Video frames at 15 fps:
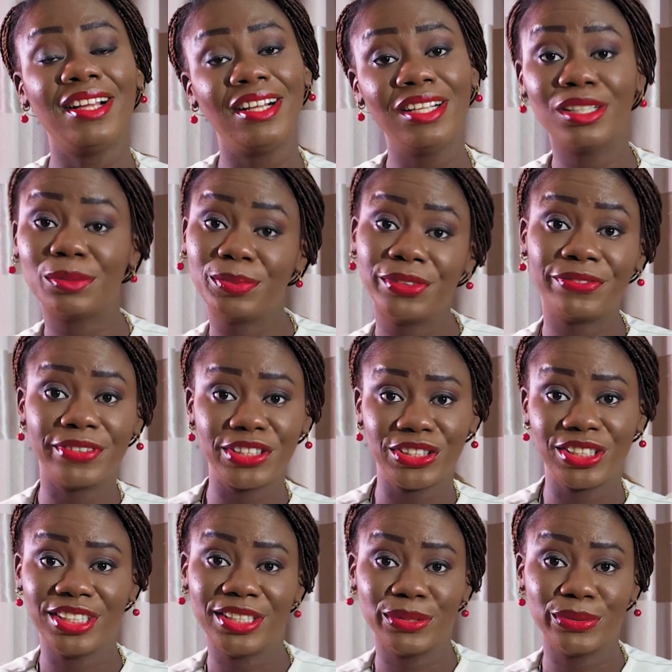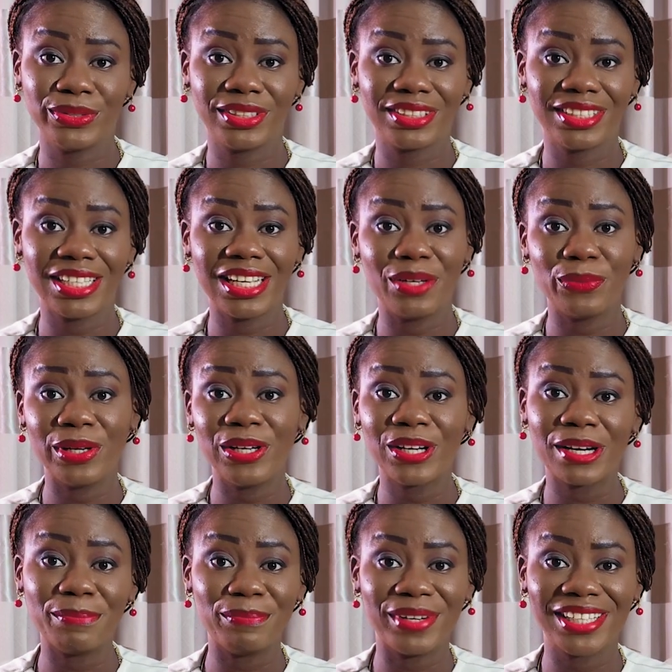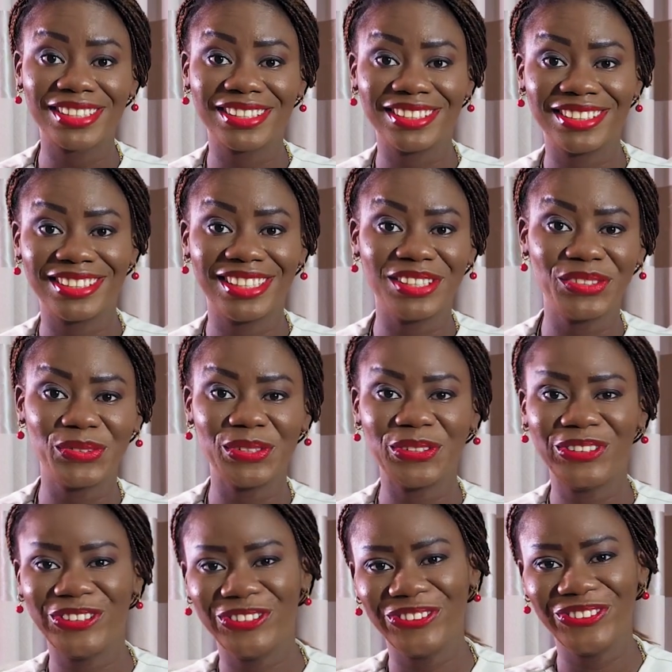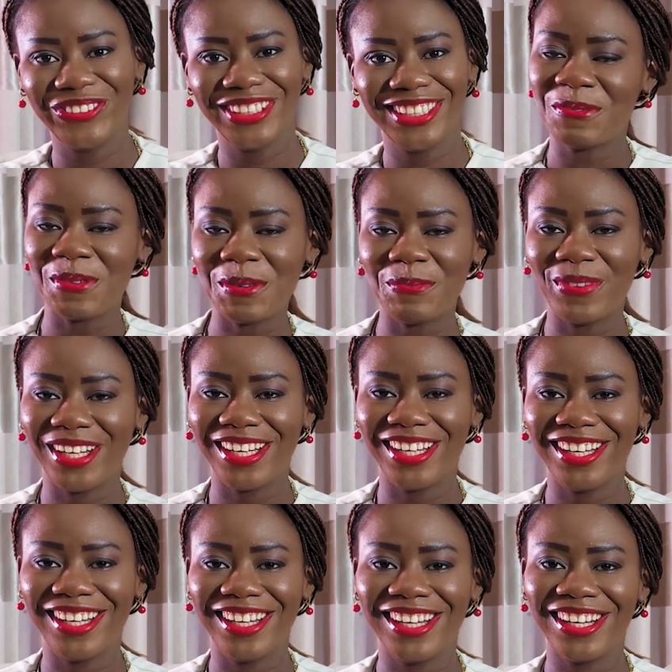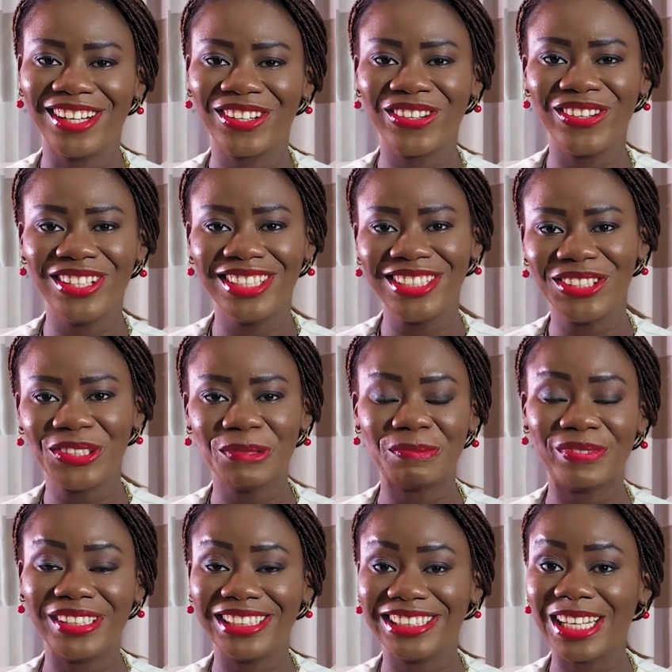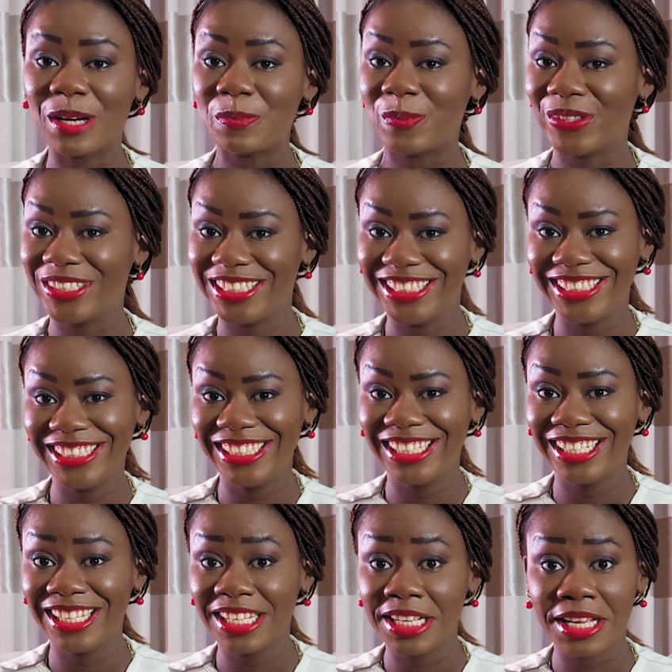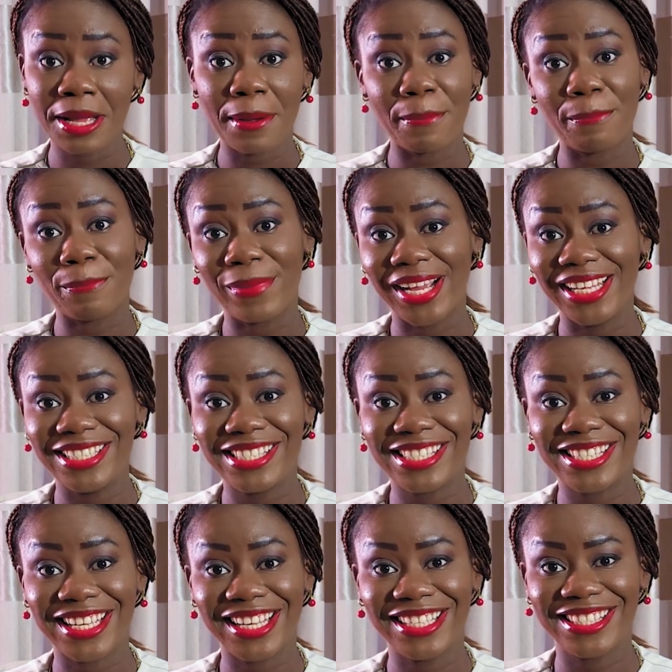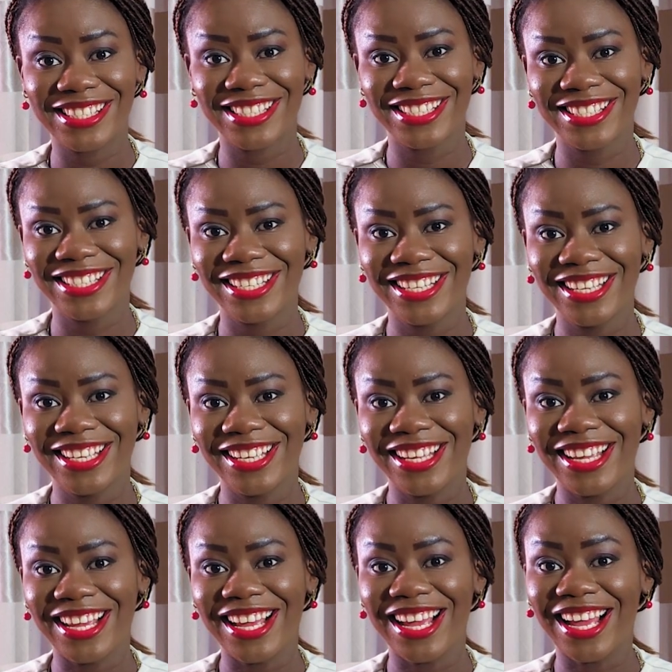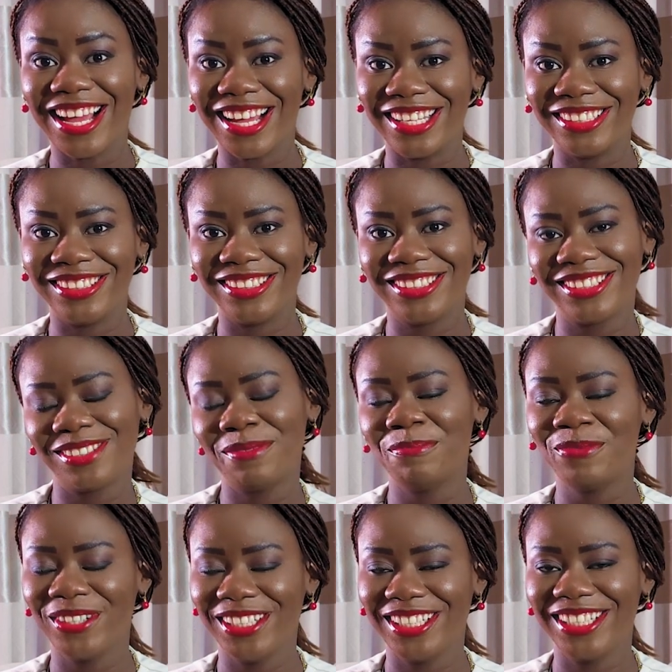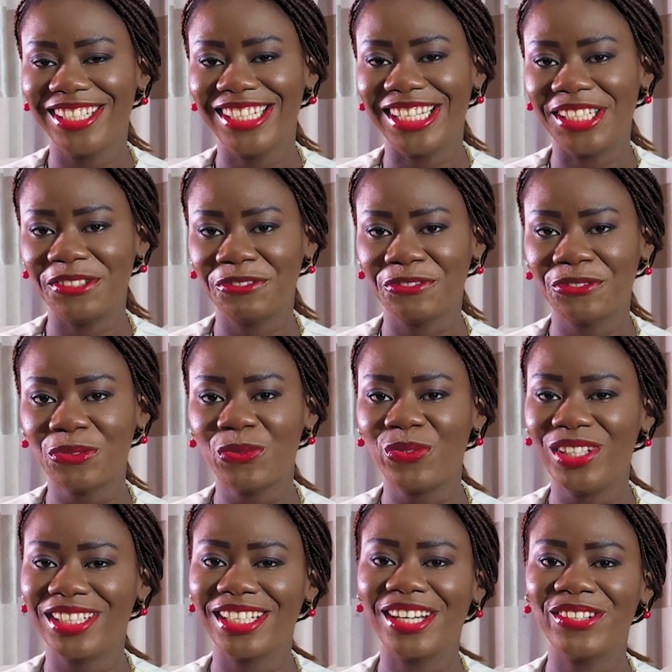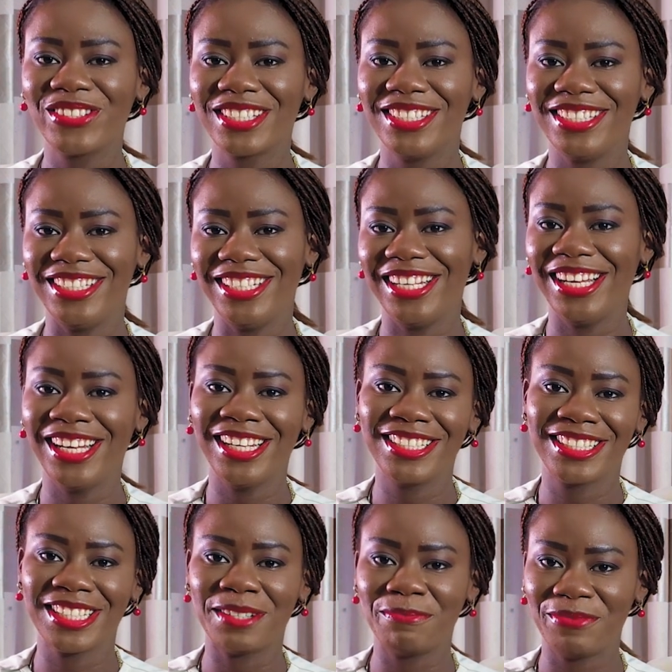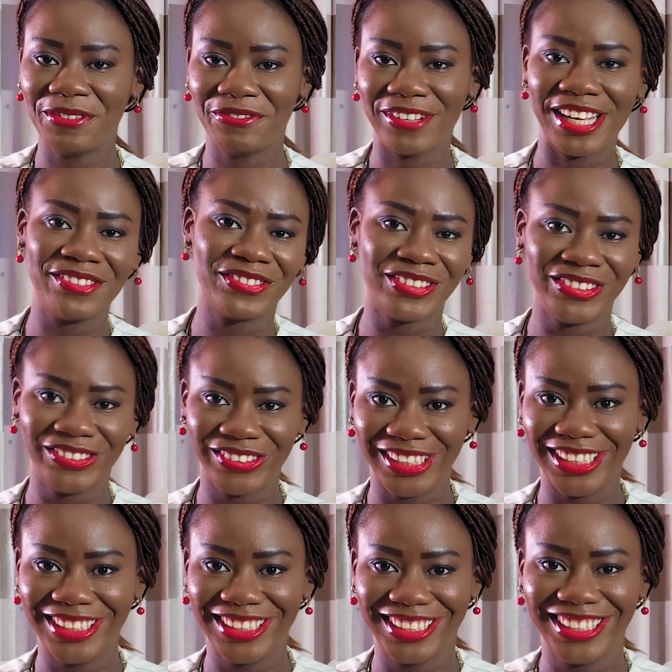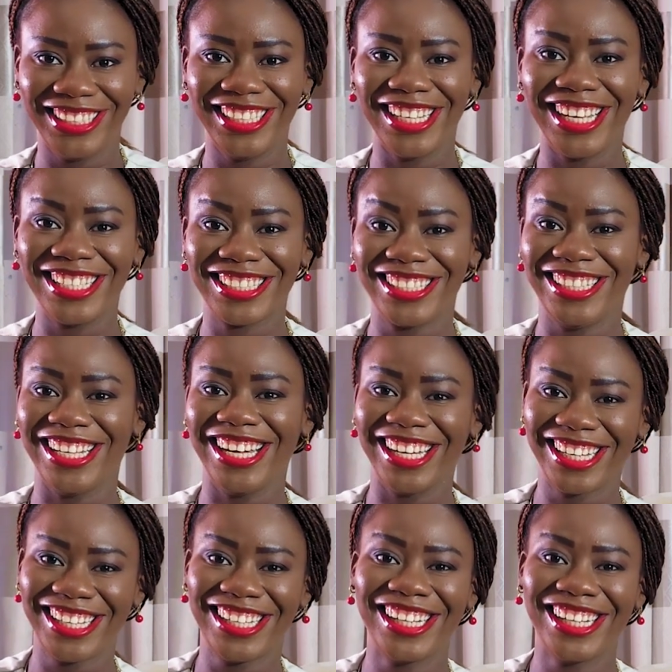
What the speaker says: Hello, professionals, and welcome back to the Steltel Show. Remember, our goal is to break down money, mindsets, and modern life without the S&P 500, Nasdaq,